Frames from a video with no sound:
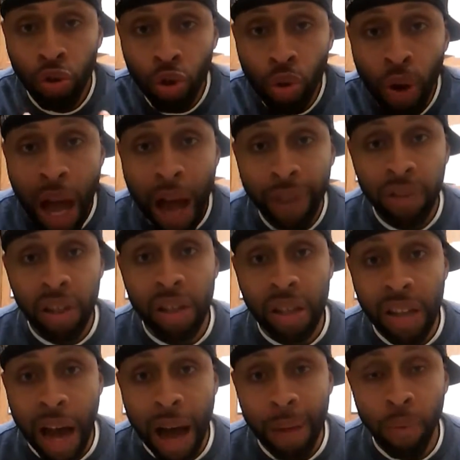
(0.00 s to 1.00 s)
you have to
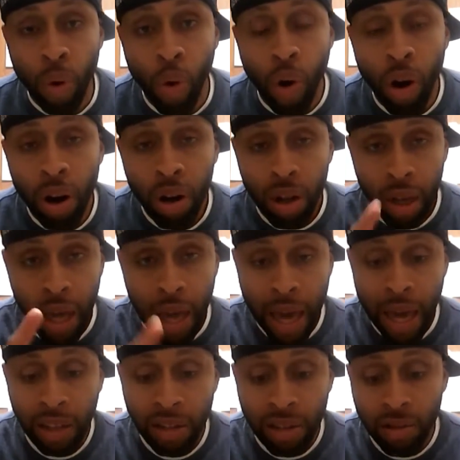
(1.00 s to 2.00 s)
stop or
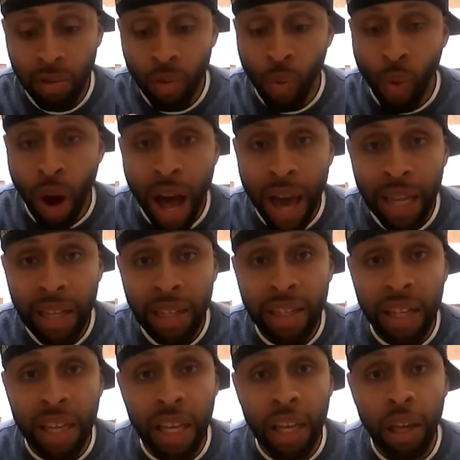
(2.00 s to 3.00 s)
X, Y,
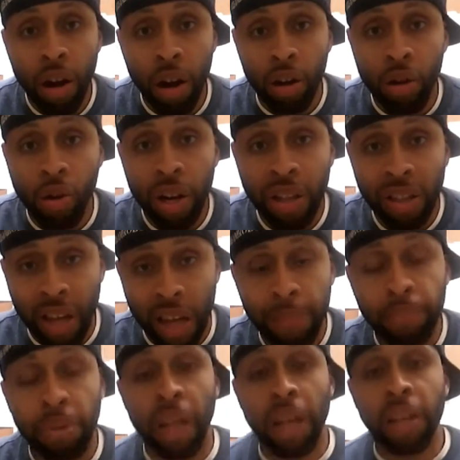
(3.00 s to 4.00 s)
and Z are going to
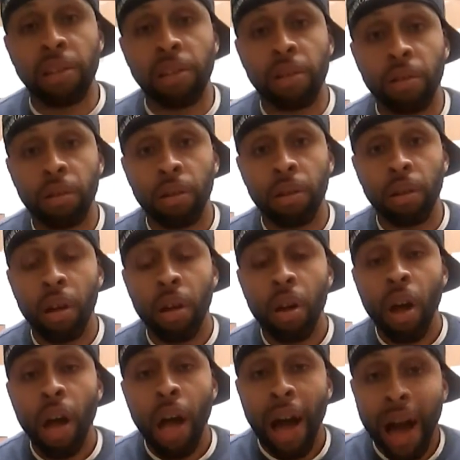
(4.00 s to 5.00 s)
take place.
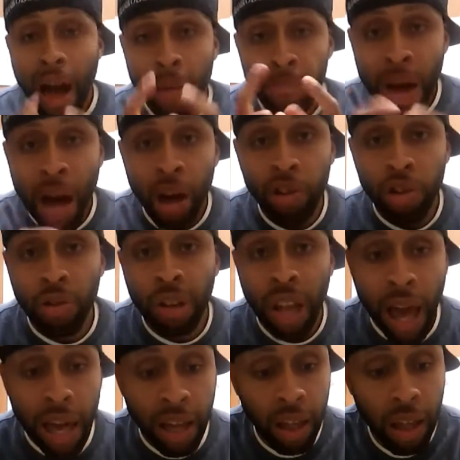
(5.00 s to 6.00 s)
How about
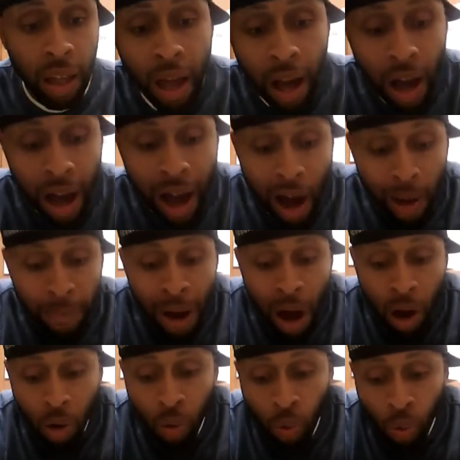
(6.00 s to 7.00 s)
you like, how
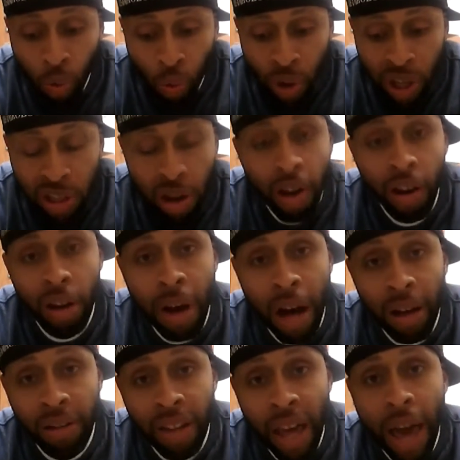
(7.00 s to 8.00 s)
about we talk
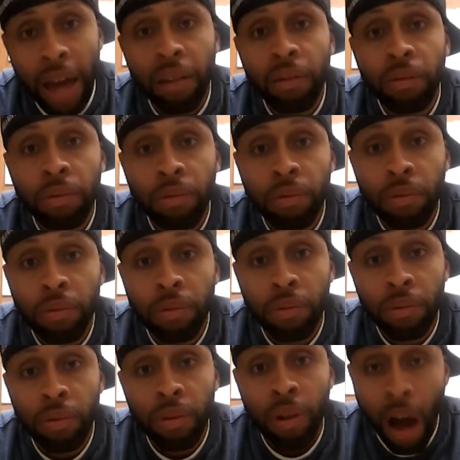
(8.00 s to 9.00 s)
about that?
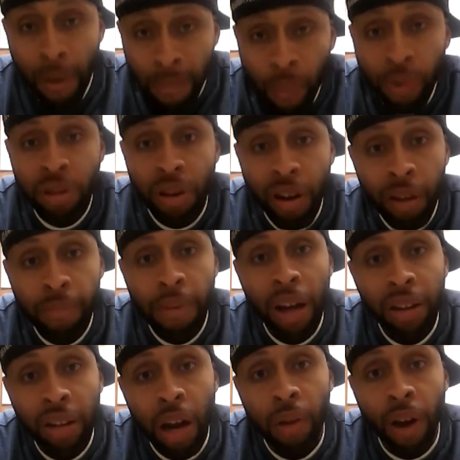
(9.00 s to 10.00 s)
How about we talk
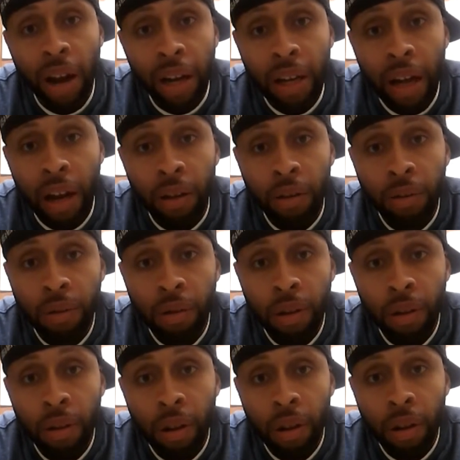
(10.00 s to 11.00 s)
about that right now?
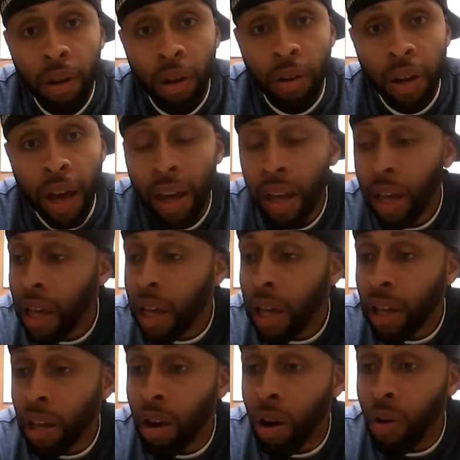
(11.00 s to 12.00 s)
Okay?
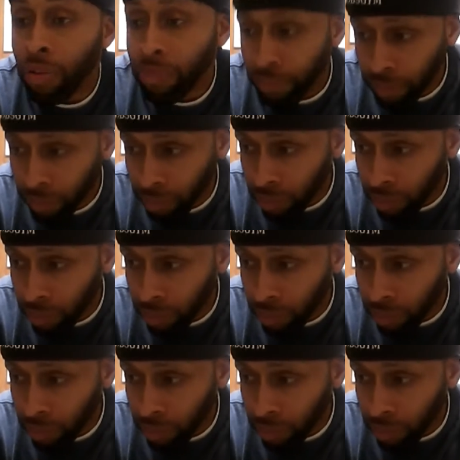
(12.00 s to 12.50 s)
You know,